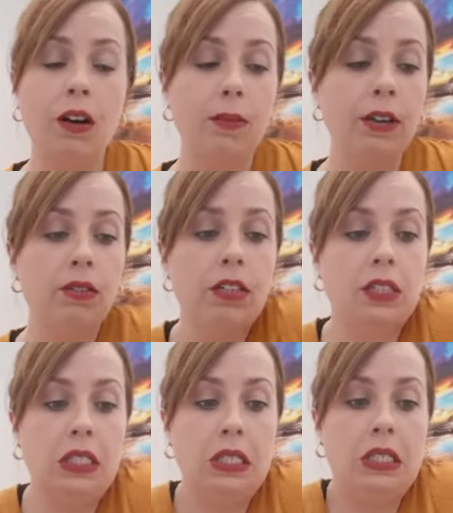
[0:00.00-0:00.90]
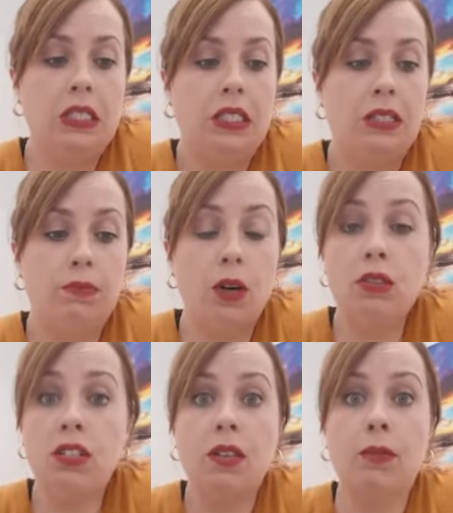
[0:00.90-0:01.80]
oh my goodness,
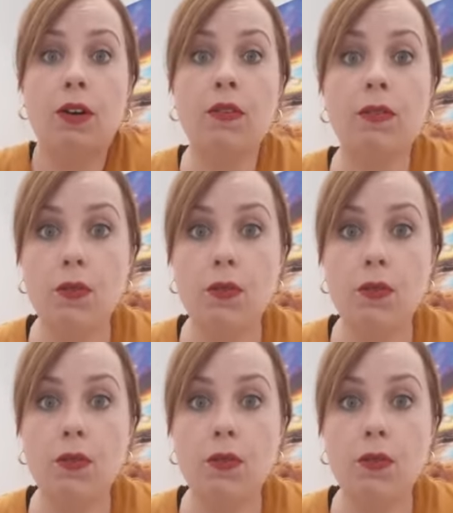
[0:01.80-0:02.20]
most of them are over